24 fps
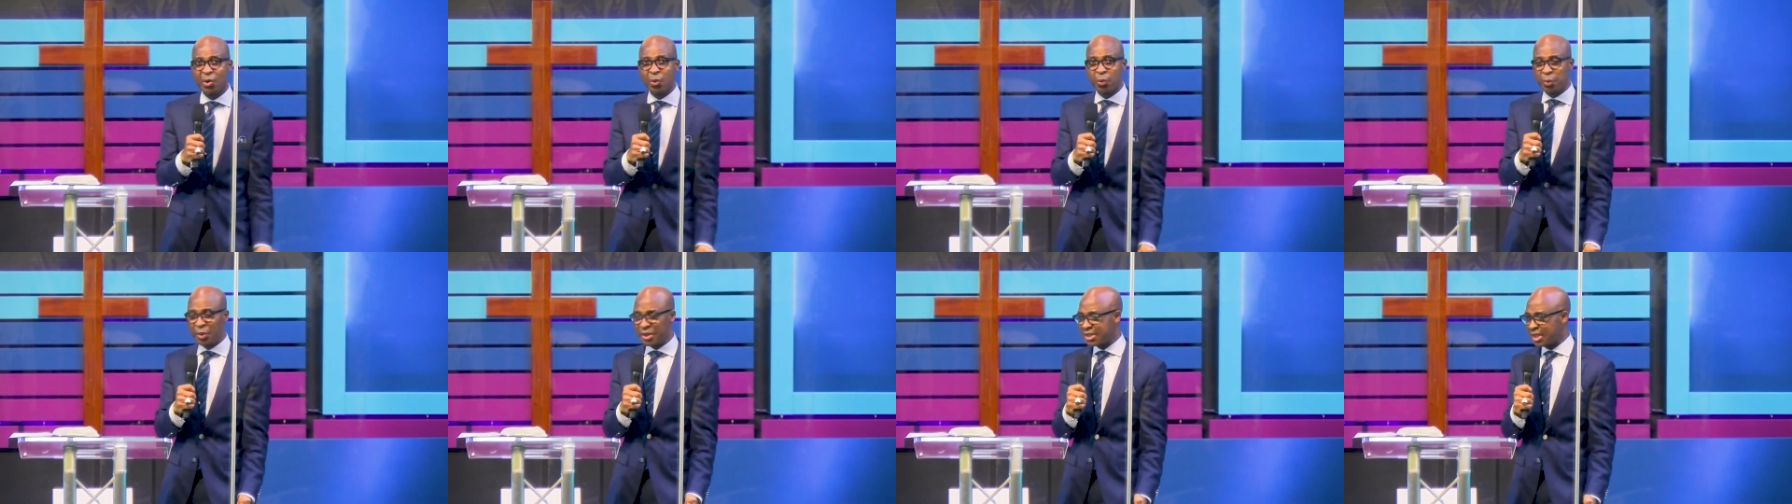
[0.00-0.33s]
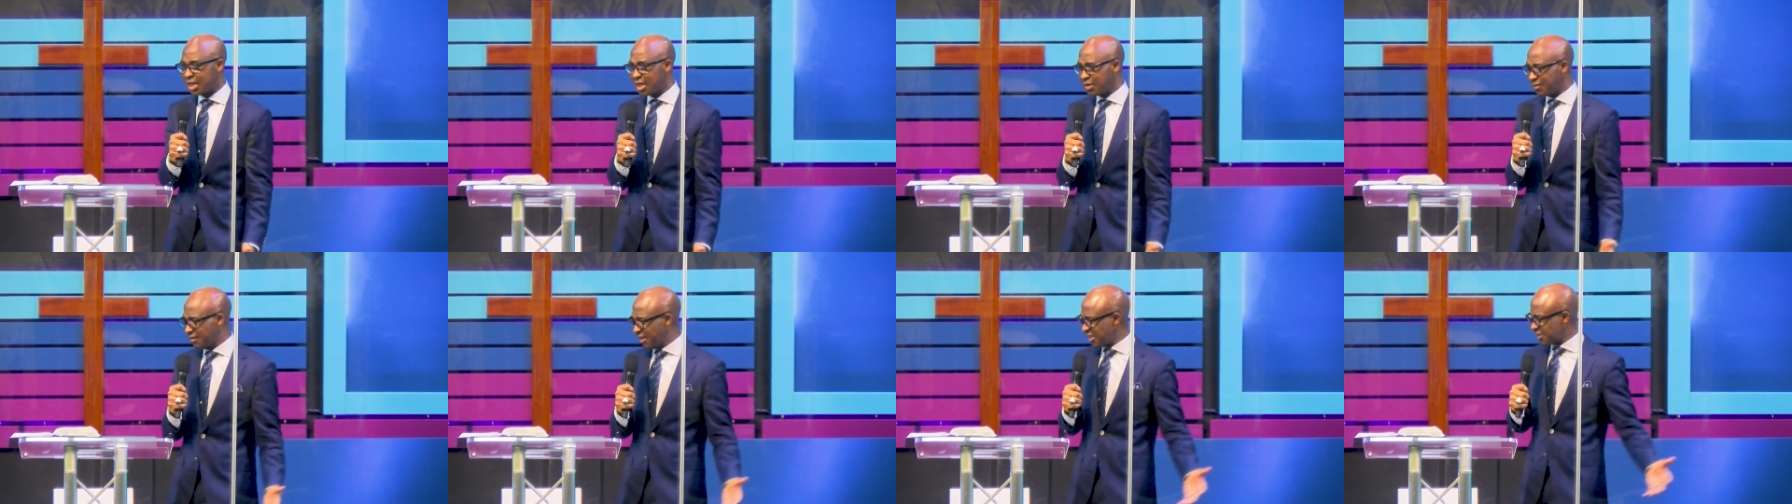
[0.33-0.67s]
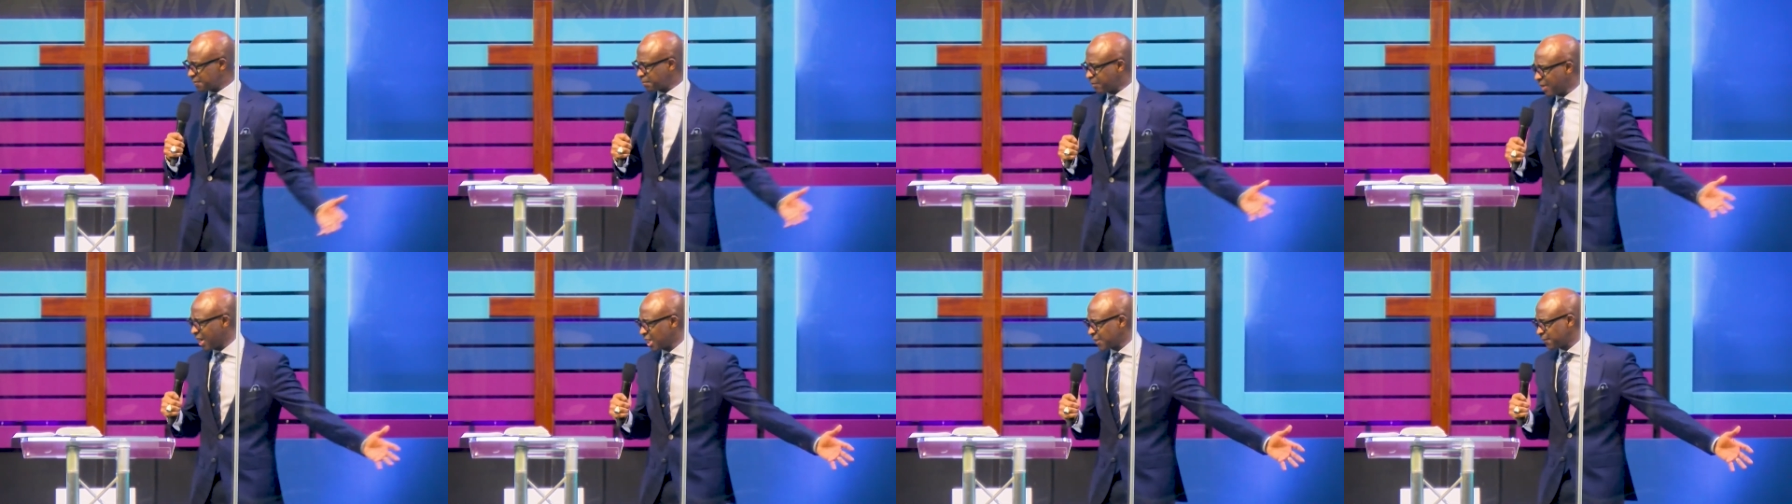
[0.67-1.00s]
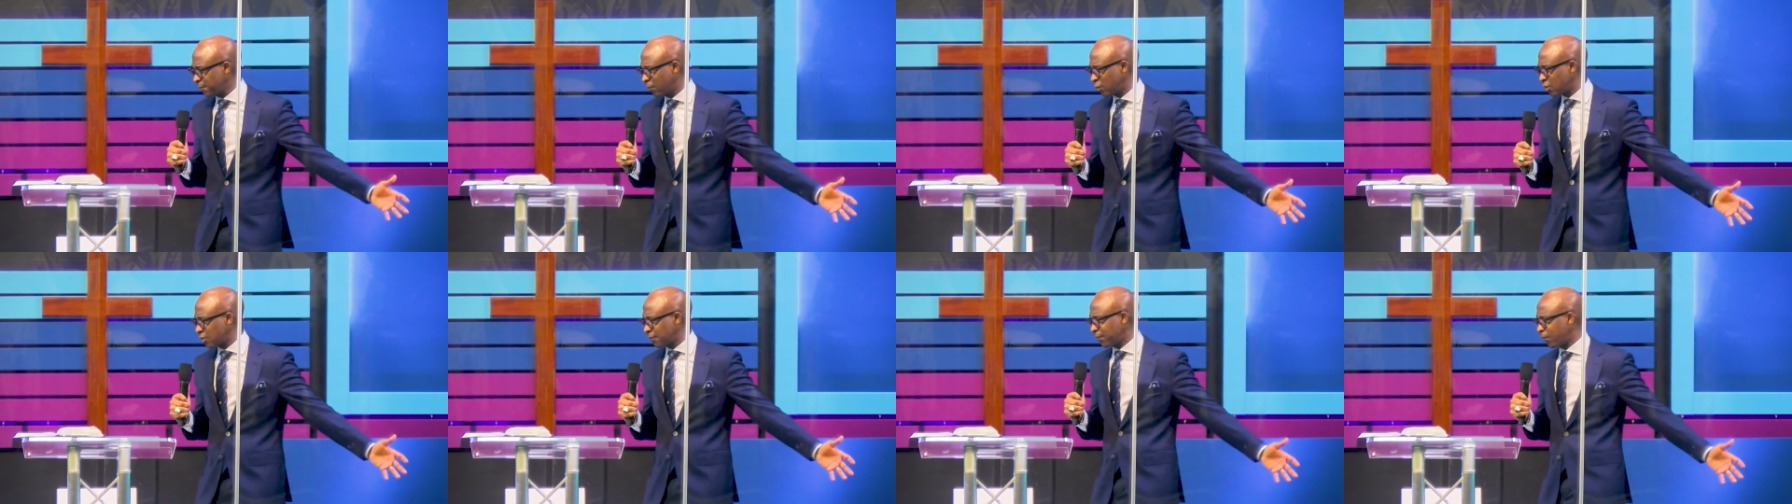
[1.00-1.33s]
with this past
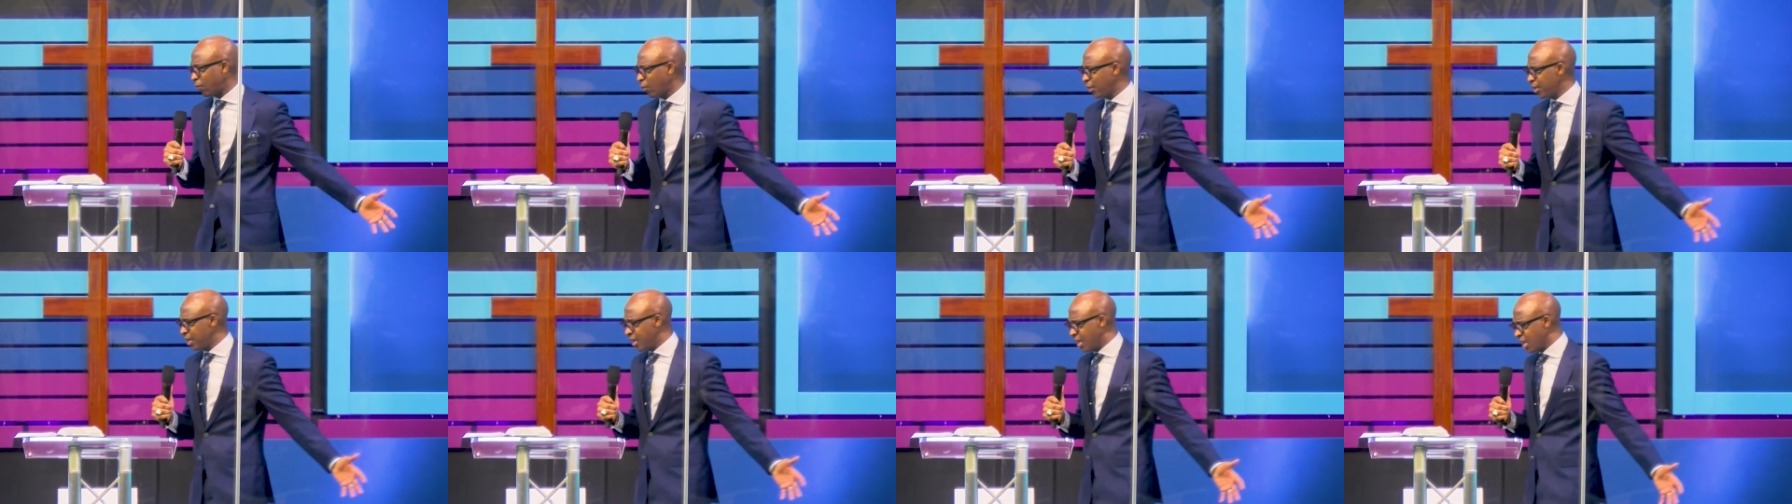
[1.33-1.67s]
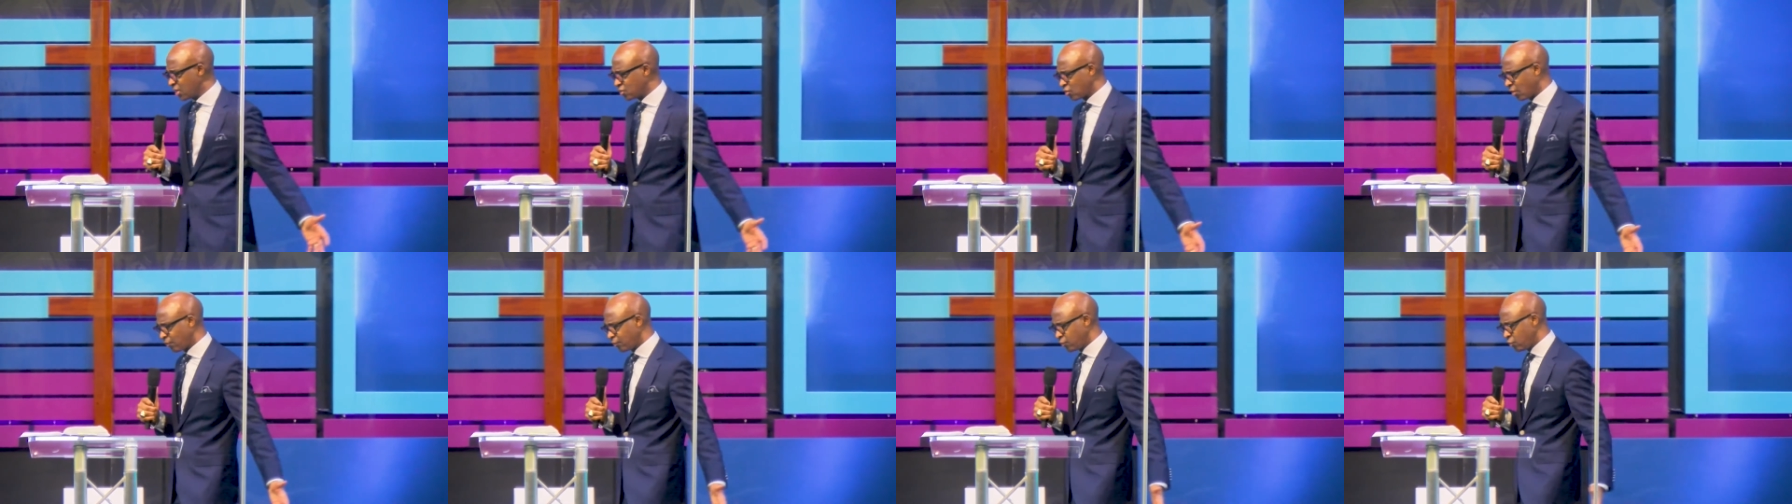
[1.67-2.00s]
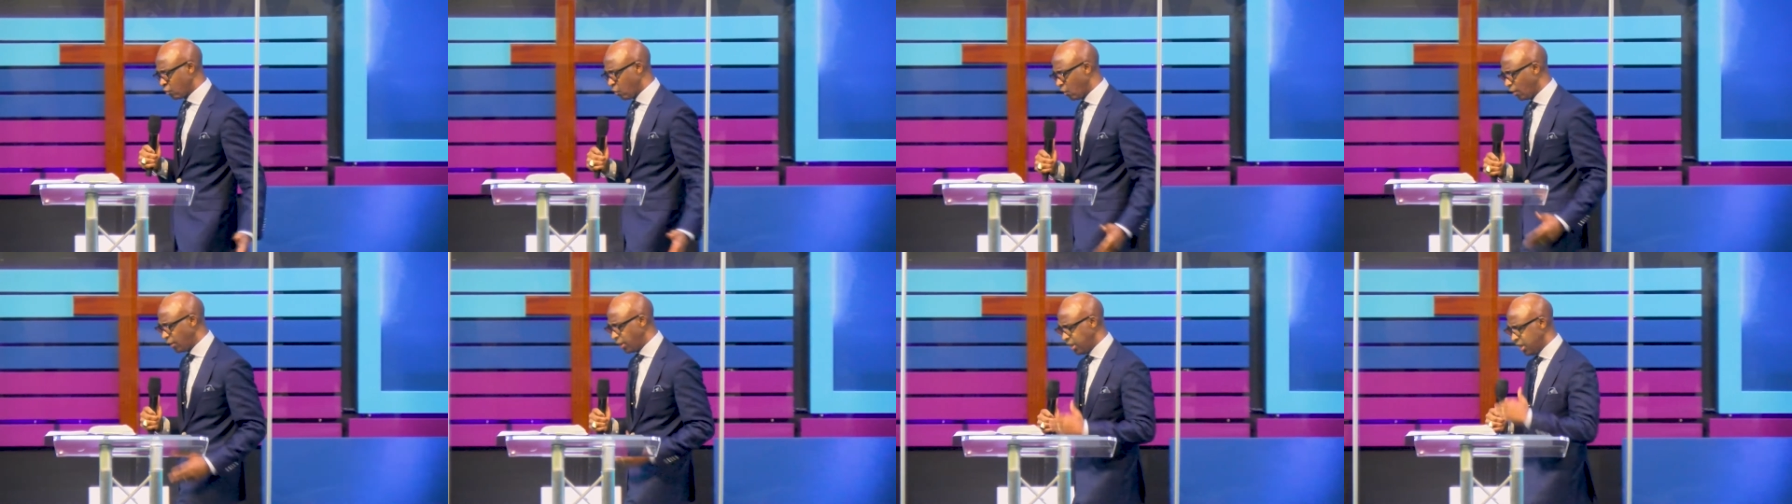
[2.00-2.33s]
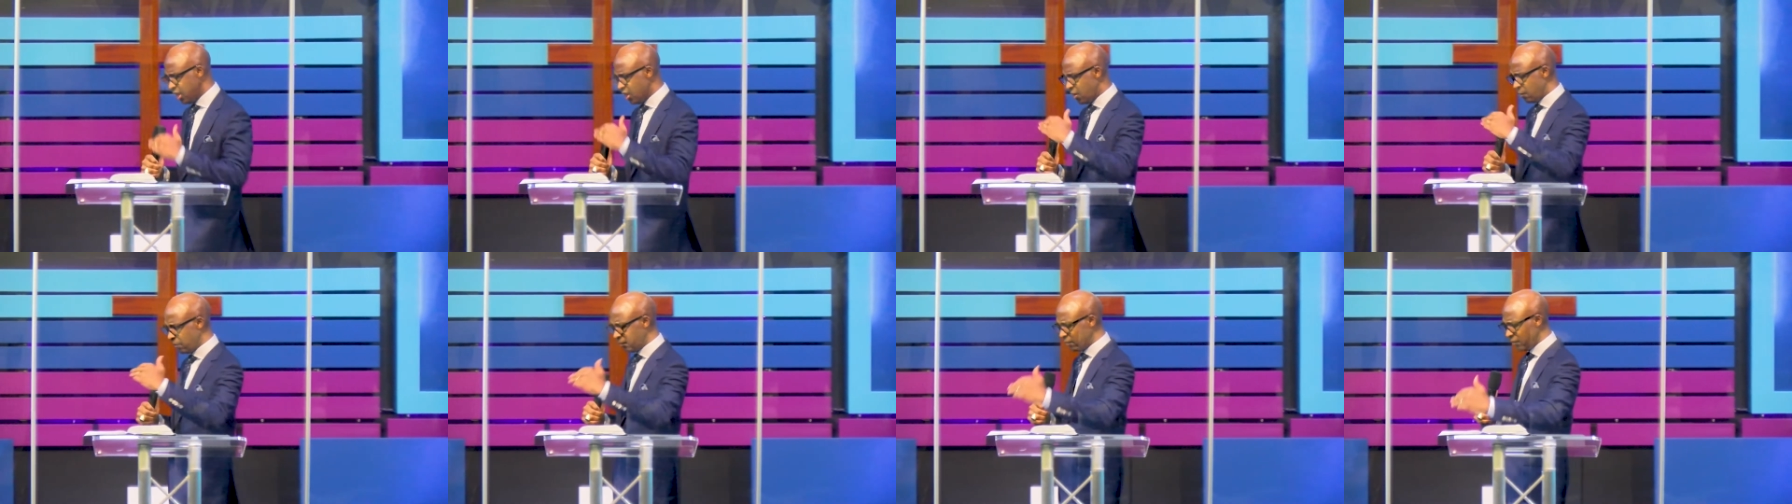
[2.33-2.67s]
44 years of knowing
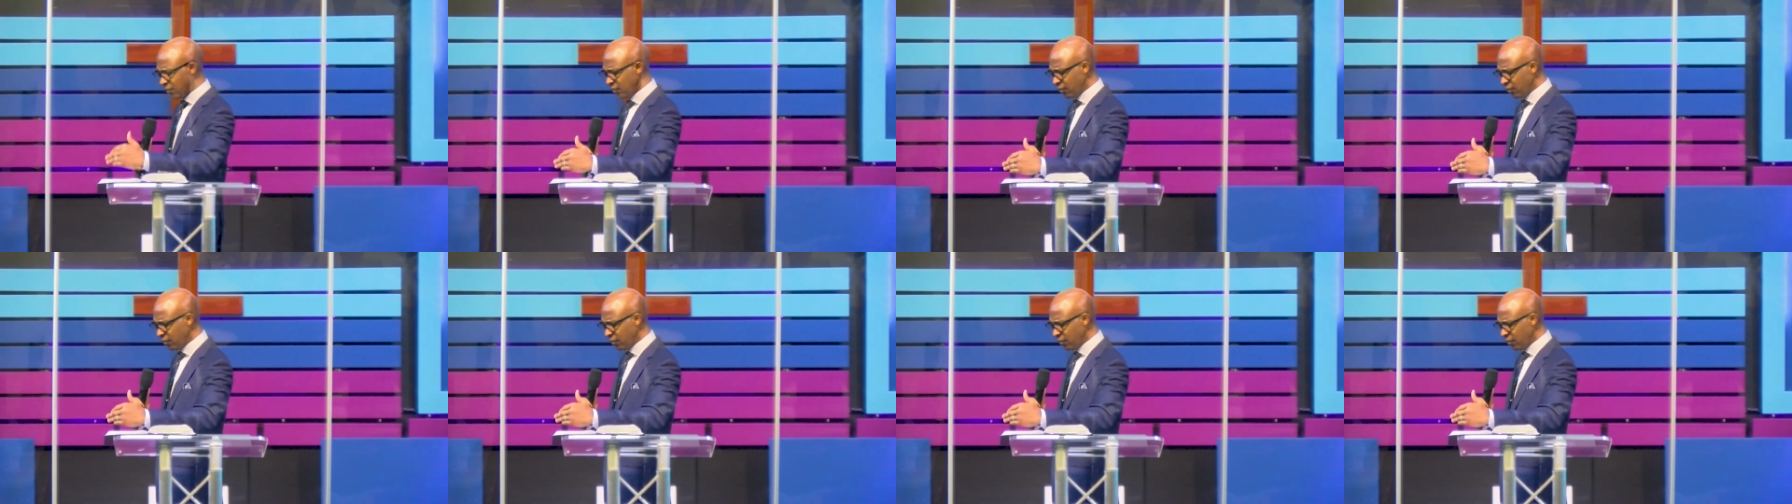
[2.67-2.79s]
him.